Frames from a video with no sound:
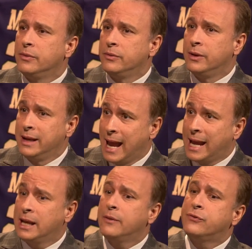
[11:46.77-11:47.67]
The
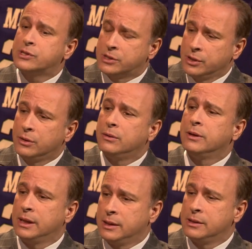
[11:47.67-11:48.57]
negative still
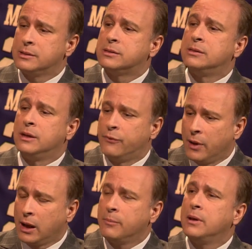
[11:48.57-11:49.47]
is the
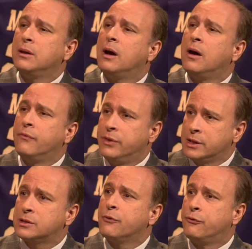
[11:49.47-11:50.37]
development of
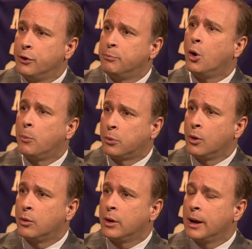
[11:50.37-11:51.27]
this football
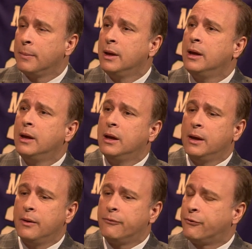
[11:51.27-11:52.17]
program.
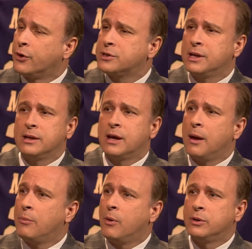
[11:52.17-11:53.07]
First thing
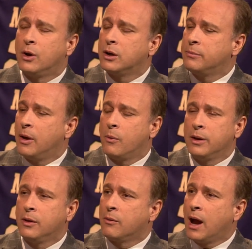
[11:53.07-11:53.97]
Tom Bowen talked about when
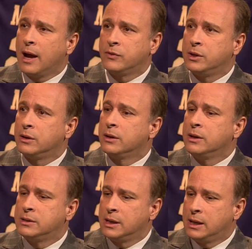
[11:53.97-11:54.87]
he arrived here
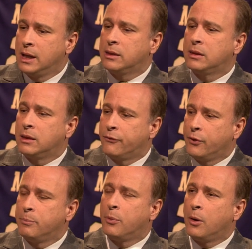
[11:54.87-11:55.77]
to get the
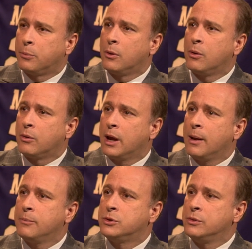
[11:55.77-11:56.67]
football
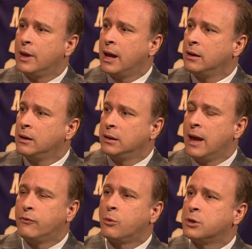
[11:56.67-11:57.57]
program to that
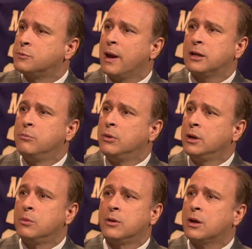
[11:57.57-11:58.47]
level of
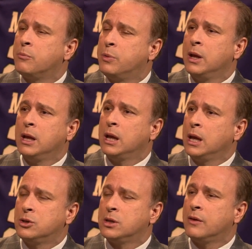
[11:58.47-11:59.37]
respectability where they're competing
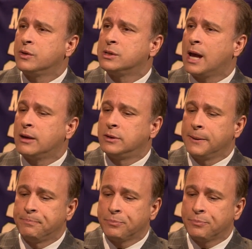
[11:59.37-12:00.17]
each and every Saturday.